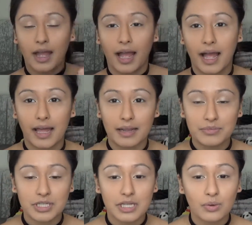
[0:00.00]
and I'm
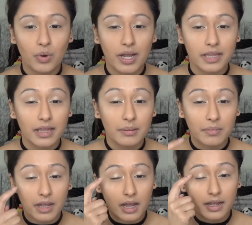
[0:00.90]
just going to work
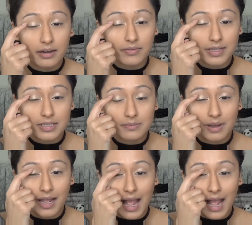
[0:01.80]
them kind of into my